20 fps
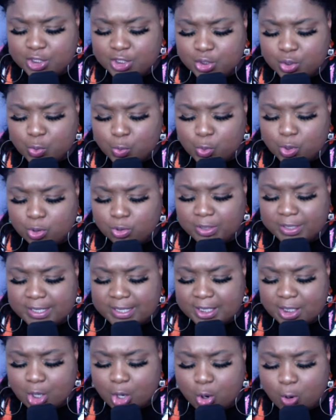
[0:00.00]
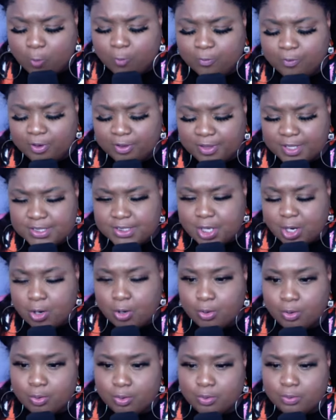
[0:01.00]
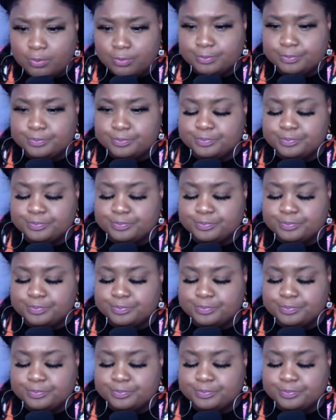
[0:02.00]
you will get over this hurdle.